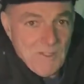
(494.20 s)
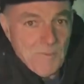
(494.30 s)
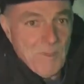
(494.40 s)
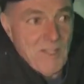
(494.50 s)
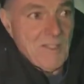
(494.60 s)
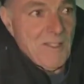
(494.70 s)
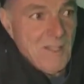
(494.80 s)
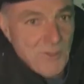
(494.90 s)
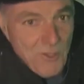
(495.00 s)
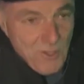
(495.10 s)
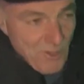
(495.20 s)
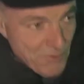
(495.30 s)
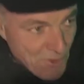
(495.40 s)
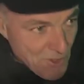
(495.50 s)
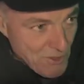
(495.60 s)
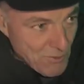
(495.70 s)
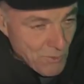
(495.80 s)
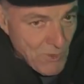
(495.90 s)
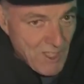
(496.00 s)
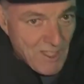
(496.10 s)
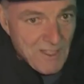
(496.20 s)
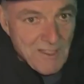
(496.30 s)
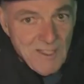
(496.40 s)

But during the first week,